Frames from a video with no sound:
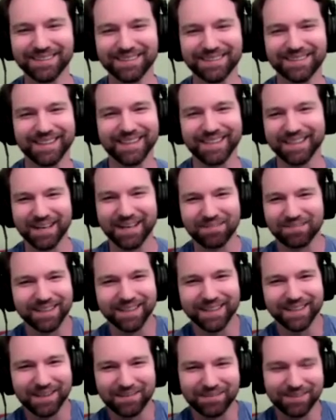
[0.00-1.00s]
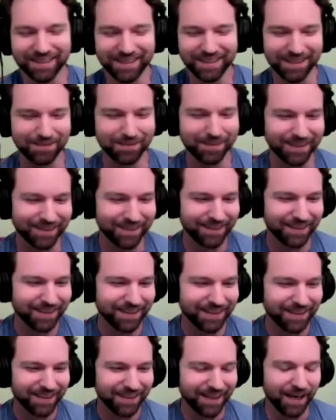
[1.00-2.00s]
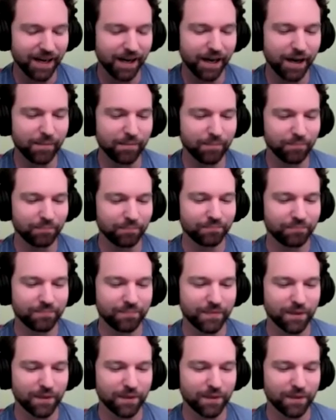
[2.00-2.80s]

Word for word: just kidding. I'm kidding. I'm kidding. I'm kidding. Oh my um, gosh.